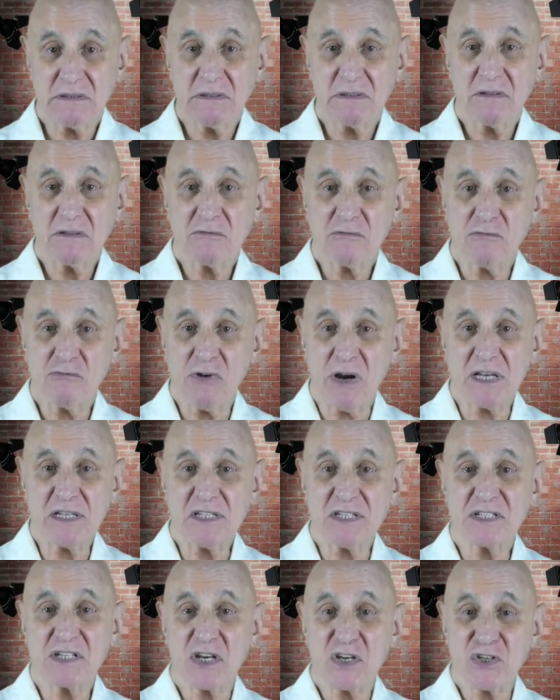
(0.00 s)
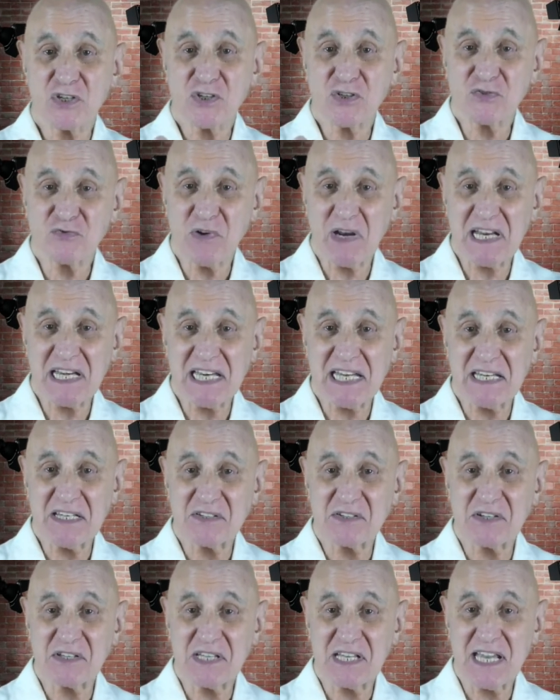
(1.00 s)
runs straight into
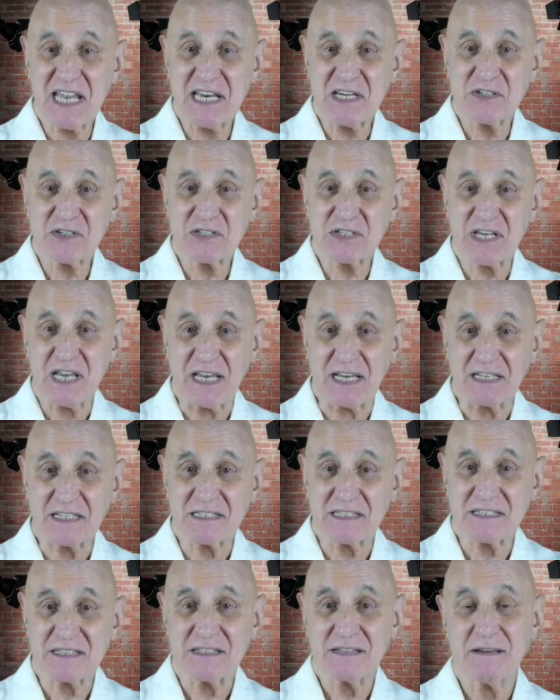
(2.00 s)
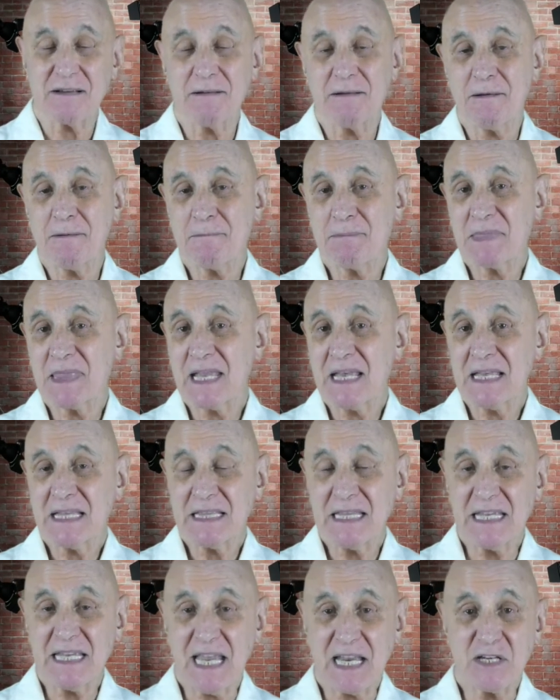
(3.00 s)
the H6.
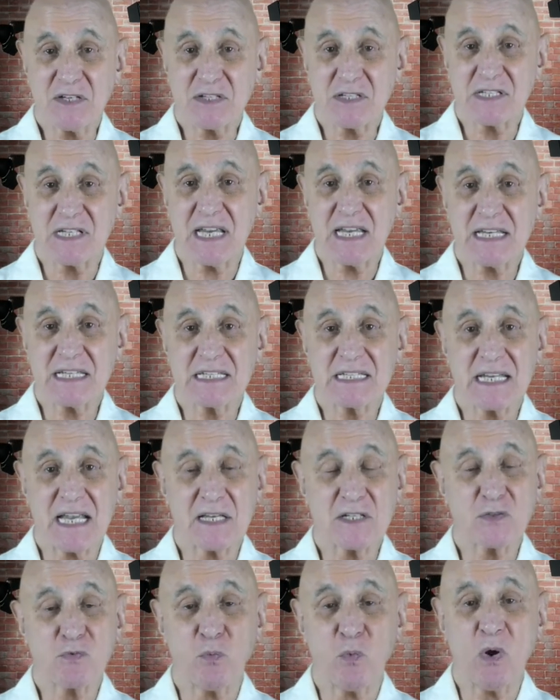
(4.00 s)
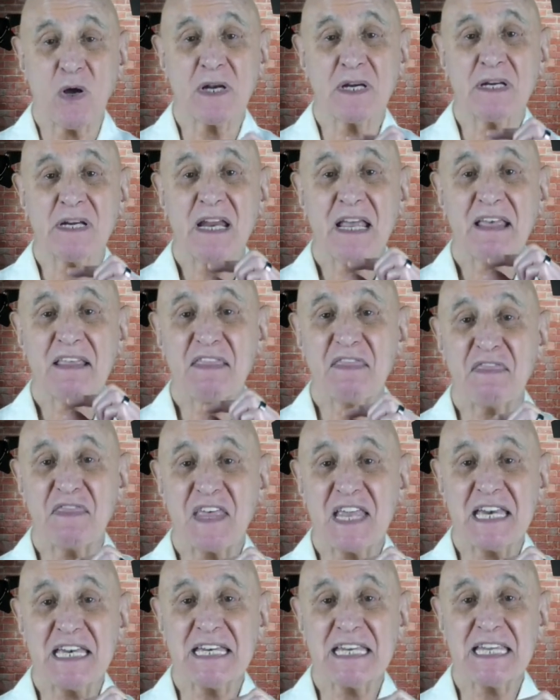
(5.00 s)
The H6 has one
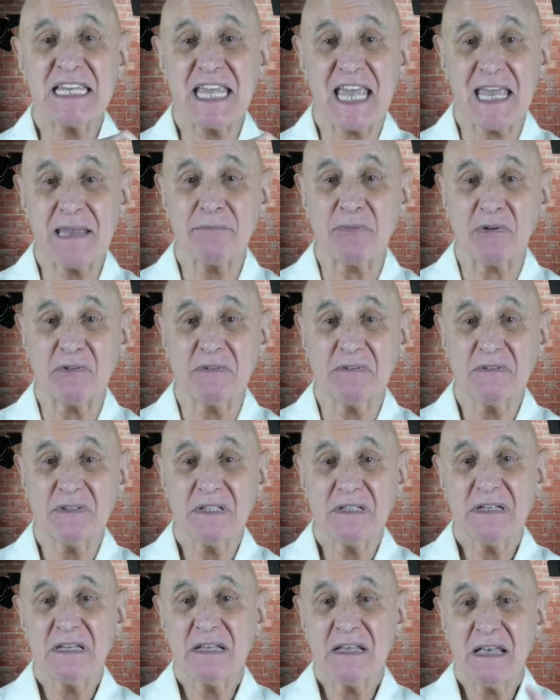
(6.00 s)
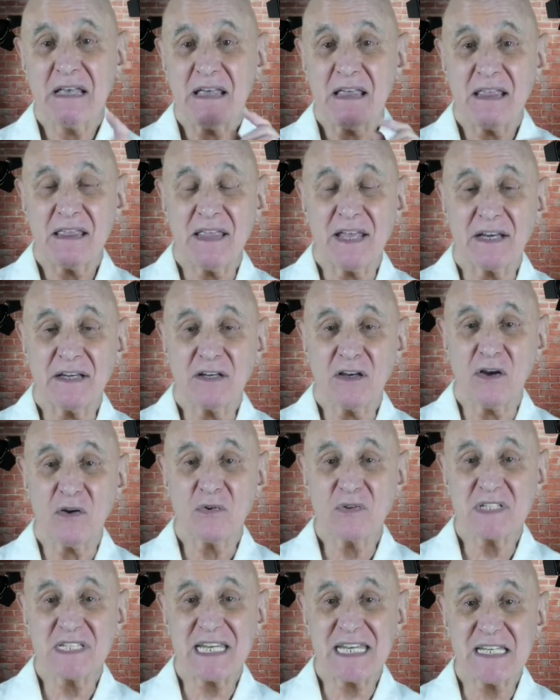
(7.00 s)
thin cable that goes
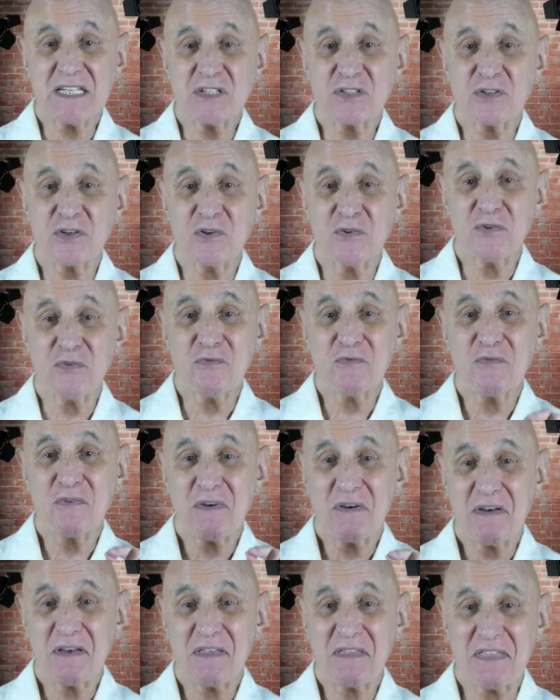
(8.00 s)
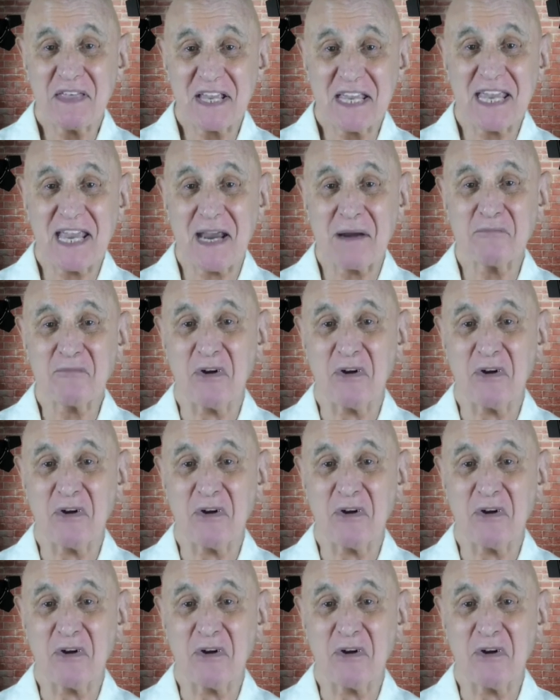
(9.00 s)
into the camera.